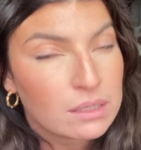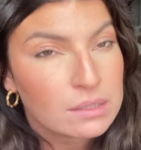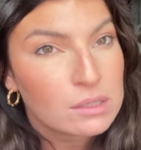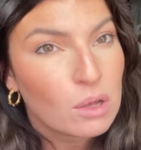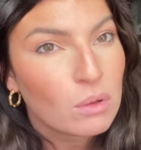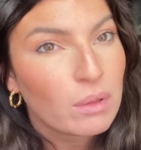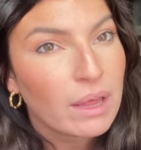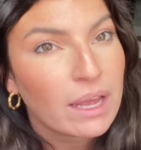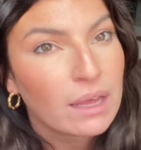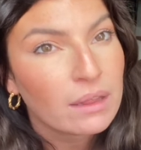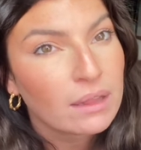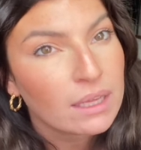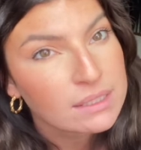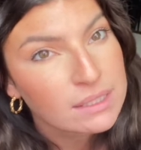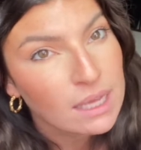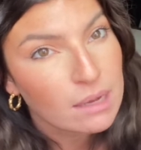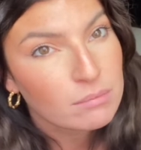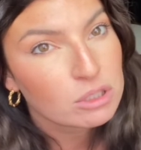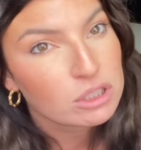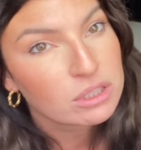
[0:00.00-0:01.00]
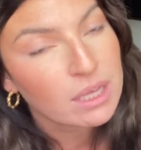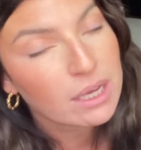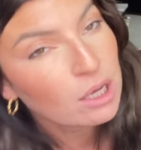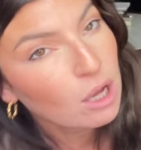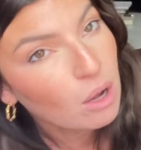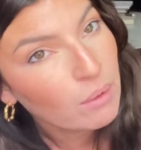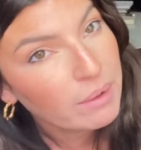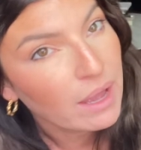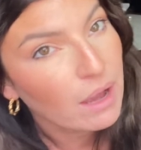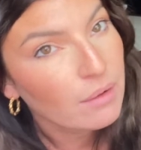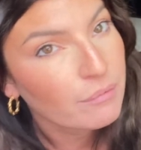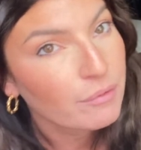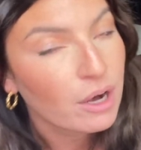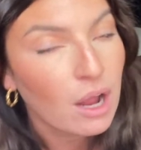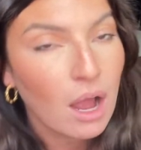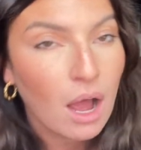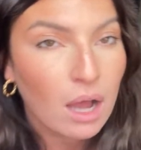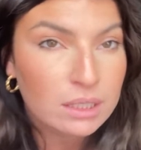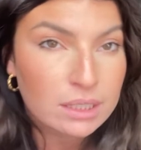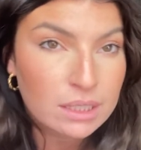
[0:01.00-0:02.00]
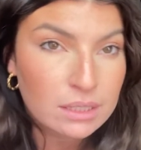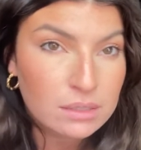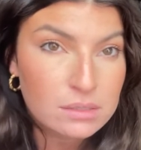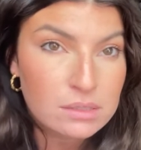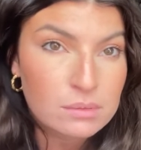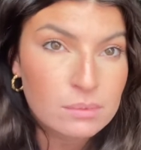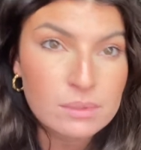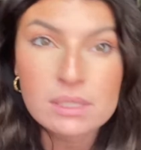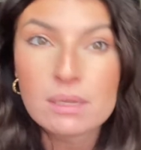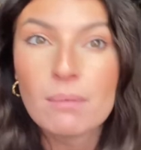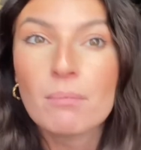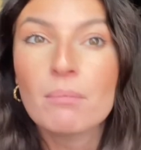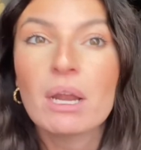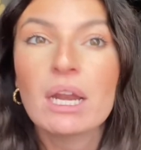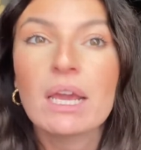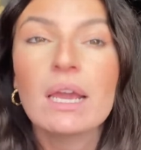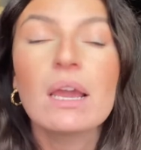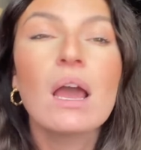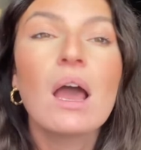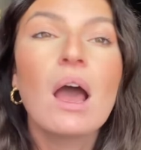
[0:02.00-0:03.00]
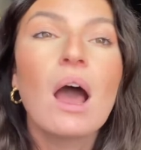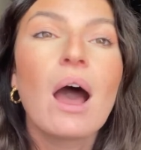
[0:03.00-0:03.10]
So like, let's say I'm just like going out for cocktails with somebody,